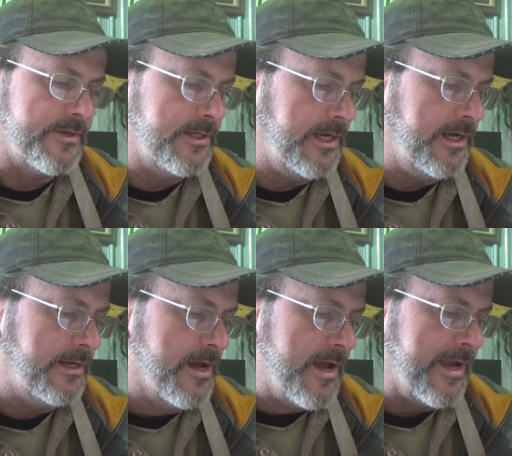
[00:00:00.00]
need
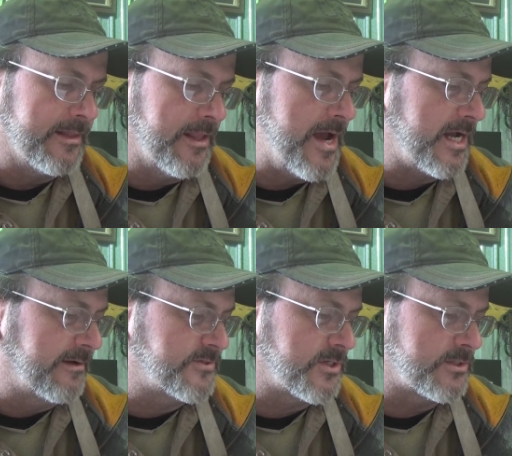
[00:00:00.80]
and lack
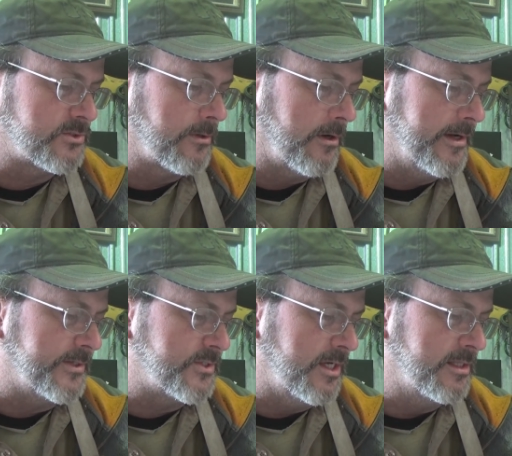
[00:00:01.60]
of such
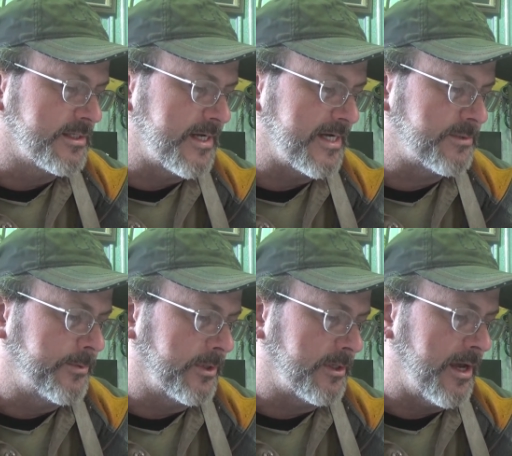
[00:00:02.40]
drawings in the
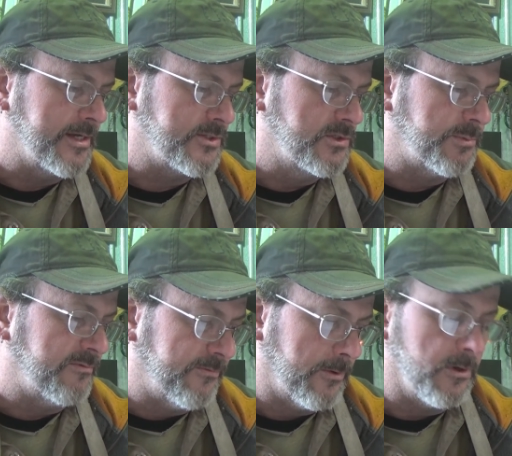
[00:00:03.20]
textbook as used
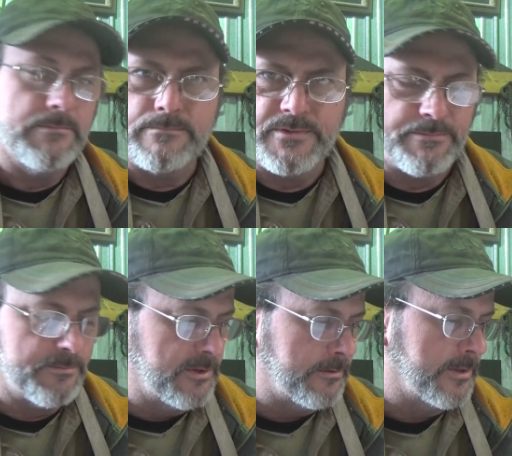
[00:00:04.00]
before,
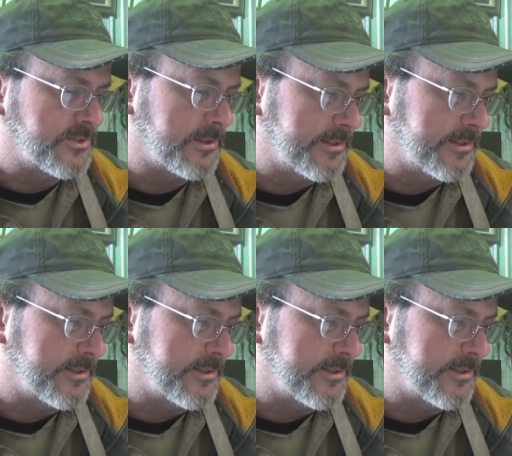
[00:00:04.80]
the original